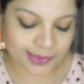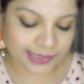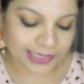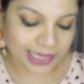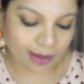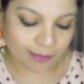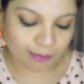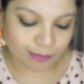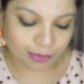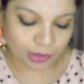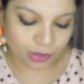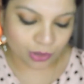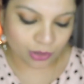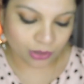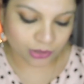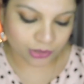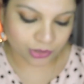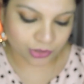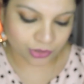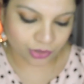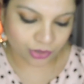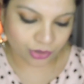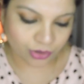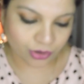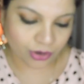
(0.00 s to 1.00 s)
sample
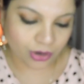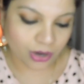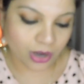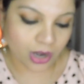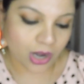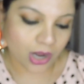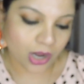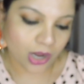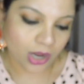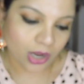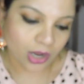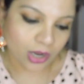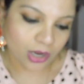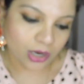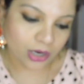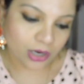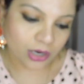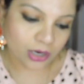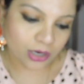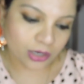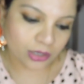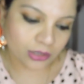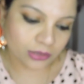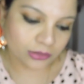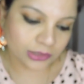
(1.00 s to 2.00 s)
also here.
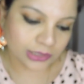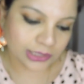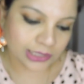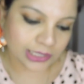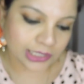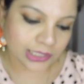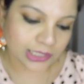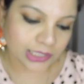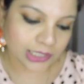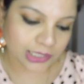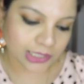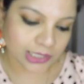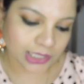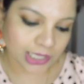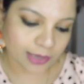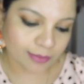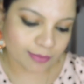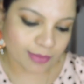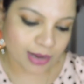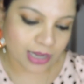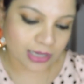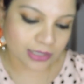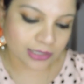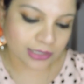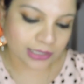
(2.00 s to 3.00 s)
This is the
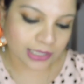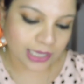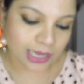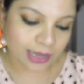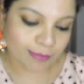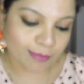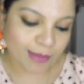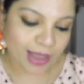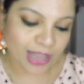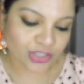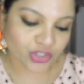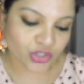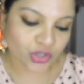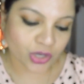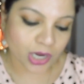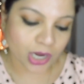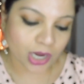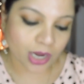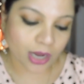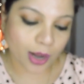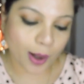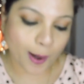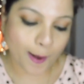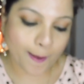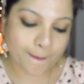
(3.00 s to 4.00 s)
Sigma
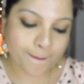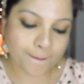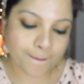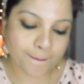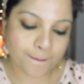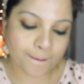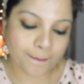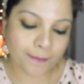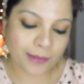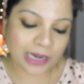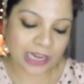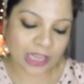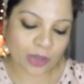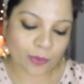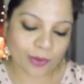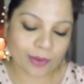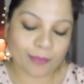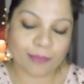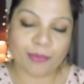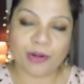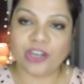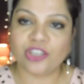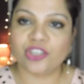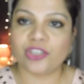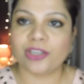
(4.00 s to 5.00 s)
Sigmagic
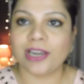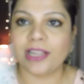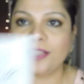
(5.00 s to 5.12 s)
Liquid Brush